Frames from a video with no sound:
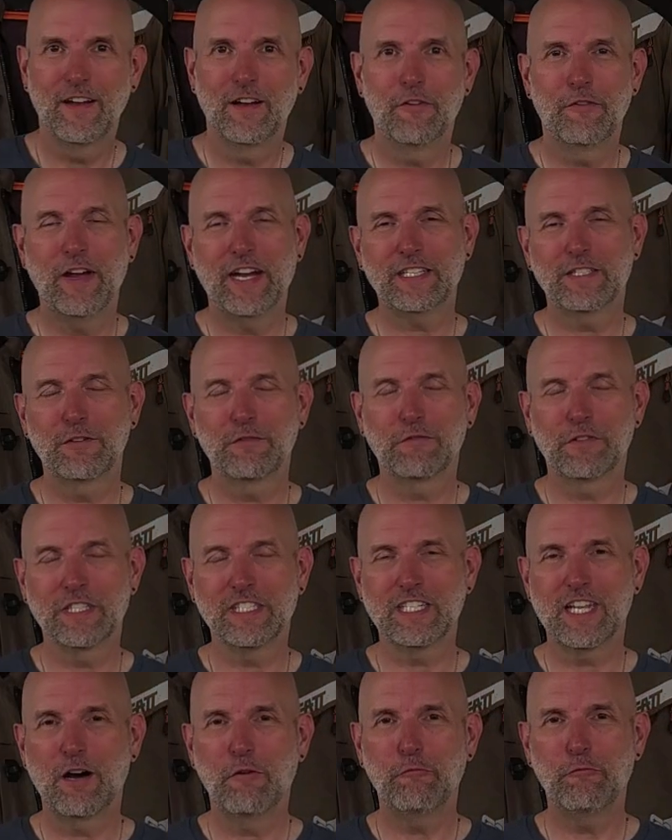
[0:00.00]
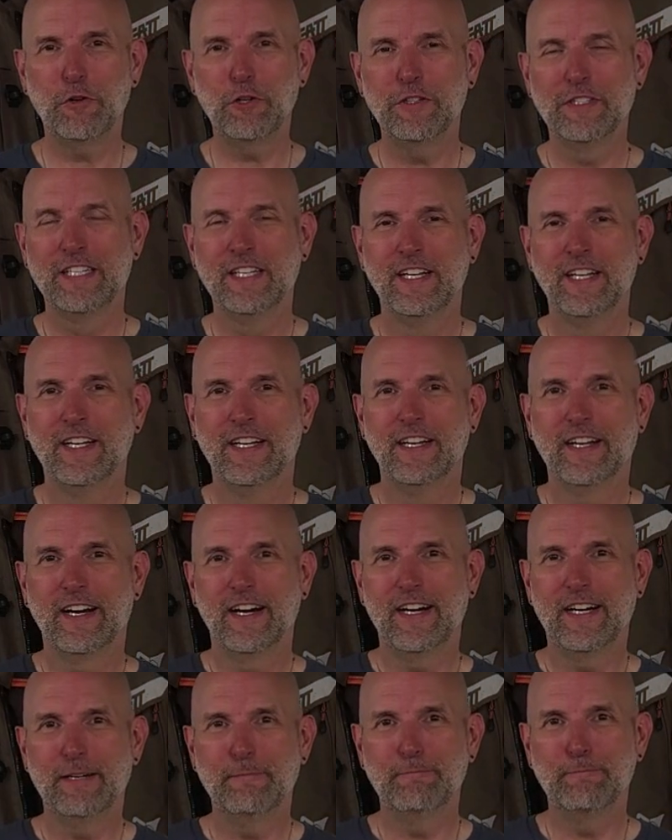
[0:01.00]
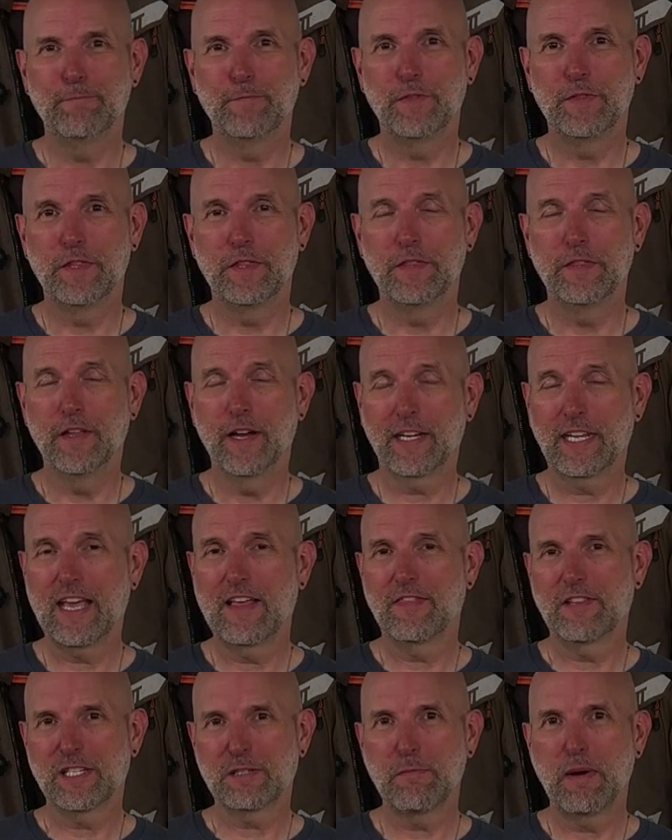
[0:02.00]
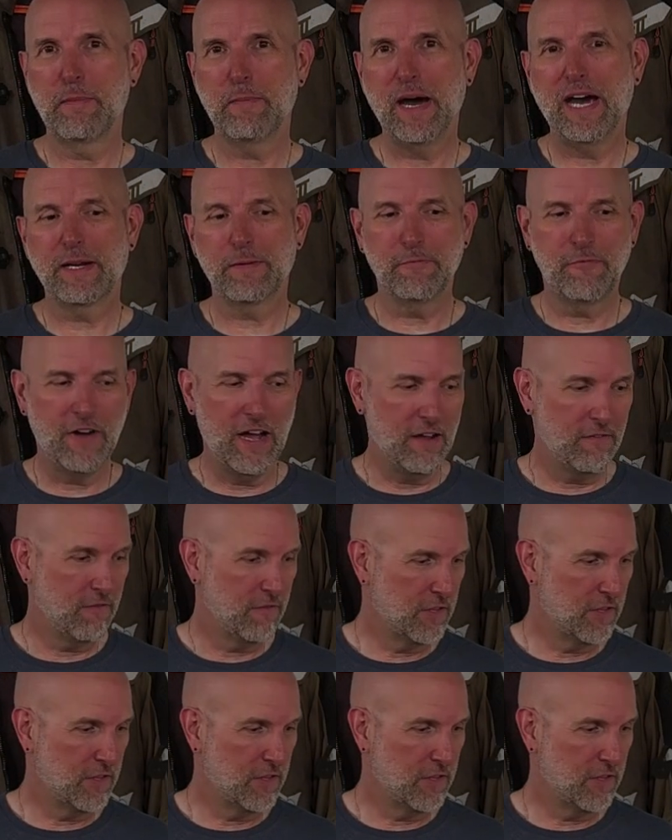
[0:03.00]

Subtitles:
effective, least helpful. Again, these are my bottom five.